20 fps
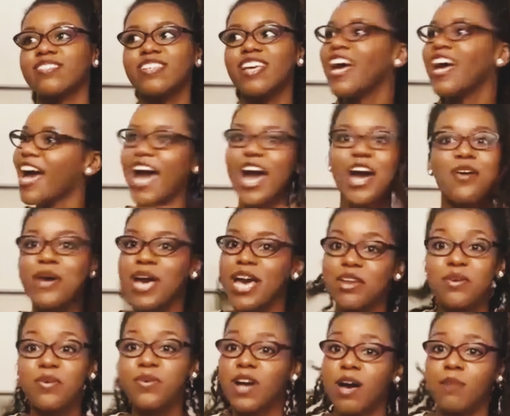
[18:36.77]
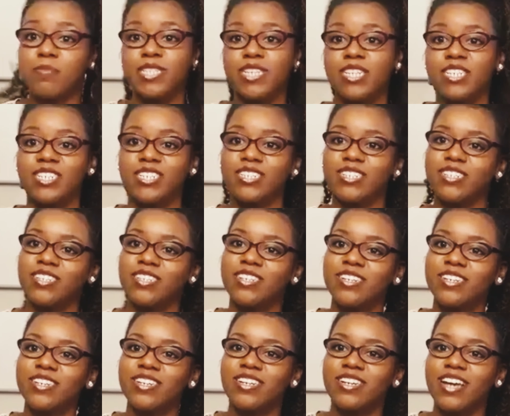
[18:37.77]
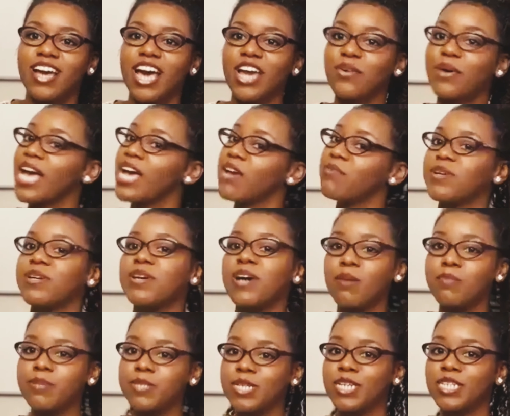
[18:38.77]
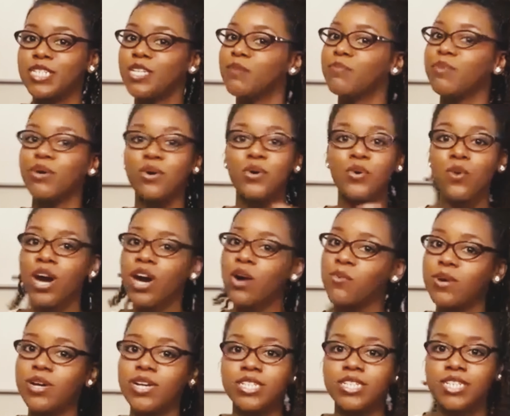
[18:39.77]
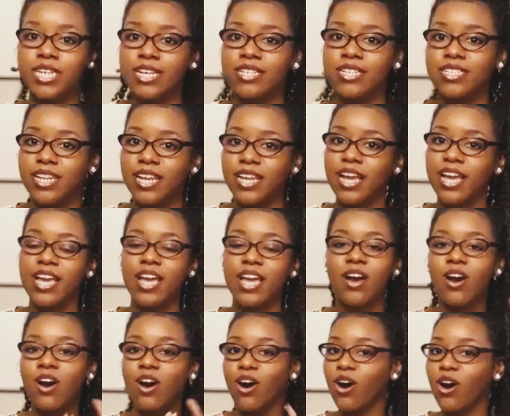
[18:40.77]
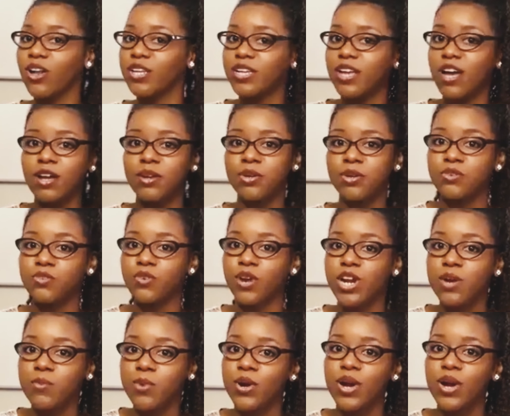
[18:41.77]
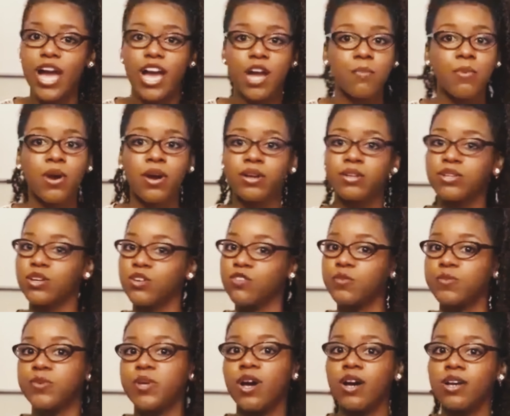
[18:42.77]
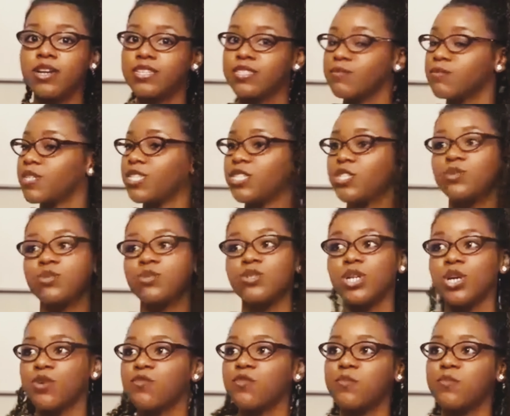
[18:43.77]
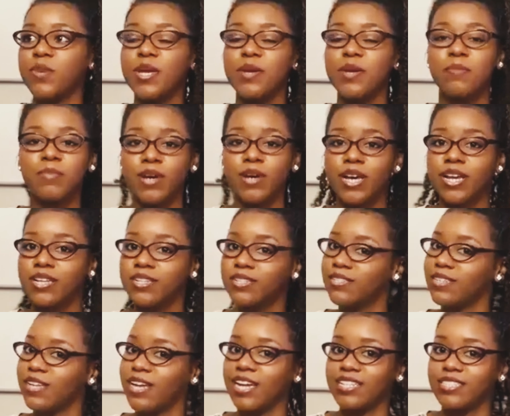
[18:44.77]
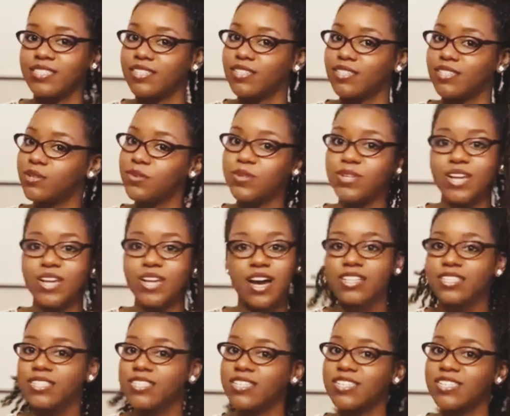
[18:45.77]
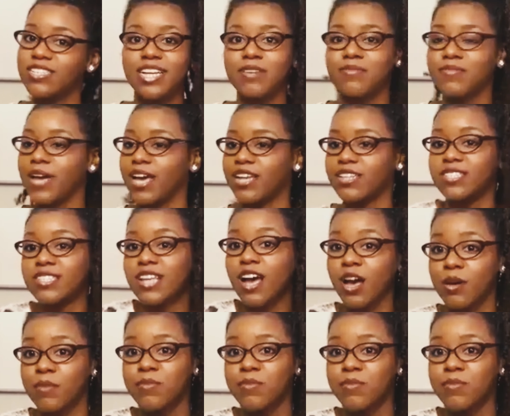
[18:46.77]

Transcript: I don't have no competition. I don't have any competition, but who I was yesterday, all of y'all do great work. I could probably learn from y'all. There's some things you can learn from me, but like little nonsense stuff got to stop.